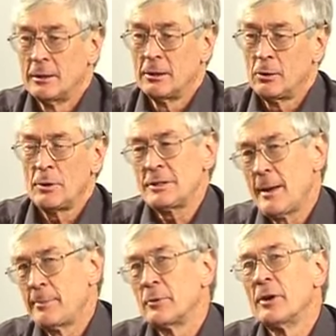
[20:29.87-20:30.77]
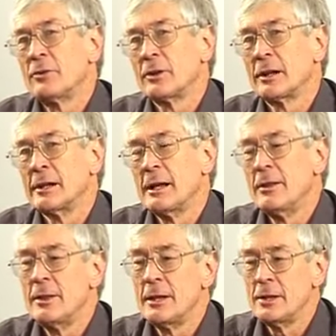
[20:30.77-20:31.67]
Look what's happened recently.
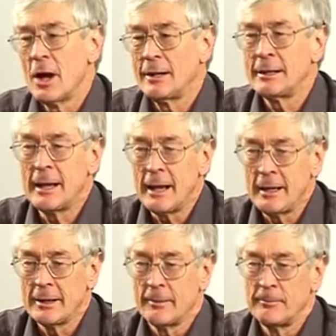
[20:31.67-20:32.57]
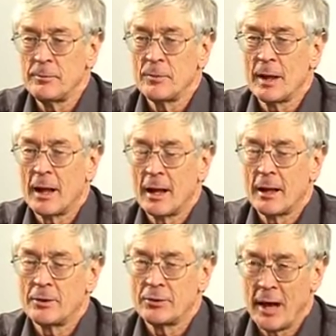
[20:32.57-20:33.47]
In the United Kingdom, uh,
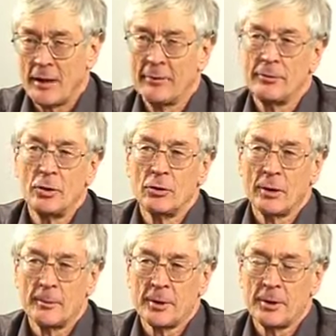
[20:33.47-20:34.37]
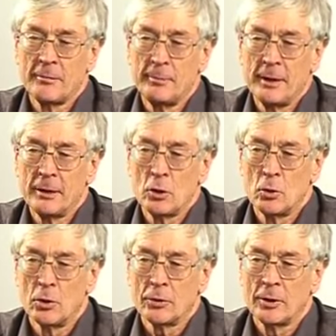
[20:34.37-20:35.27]
staff of News Limited have been
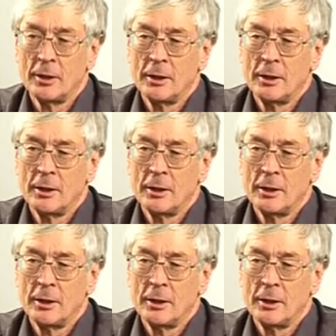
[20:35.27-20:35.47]
caught